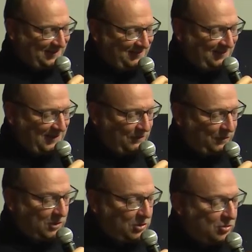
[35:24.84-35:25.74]

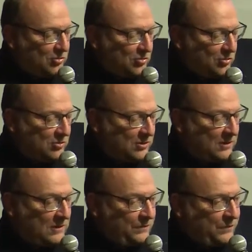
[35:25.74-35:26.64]
nothing new
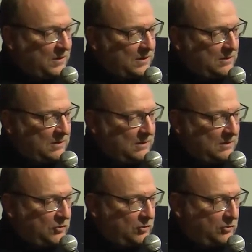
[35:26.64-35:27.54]

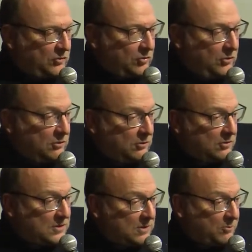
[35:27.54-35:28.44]
to
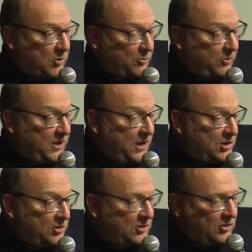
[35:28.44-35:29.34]
use
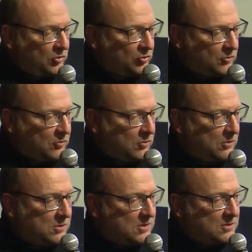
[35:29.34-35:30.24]
appropriation and
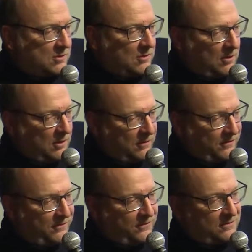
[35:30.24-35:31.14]
tools of
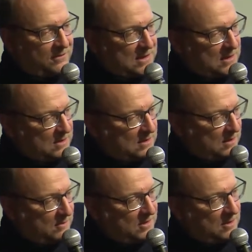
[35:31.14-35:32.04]

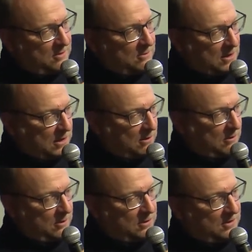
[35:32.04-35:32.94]
systems that you are
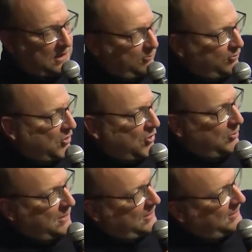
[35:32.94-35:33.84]
all the time
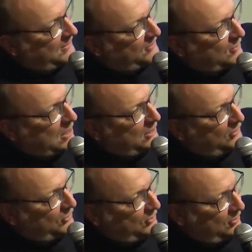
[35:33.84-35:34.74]
probing and trying
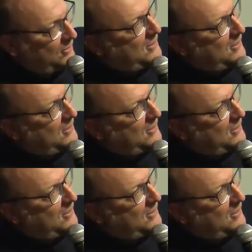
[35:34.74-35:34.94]
to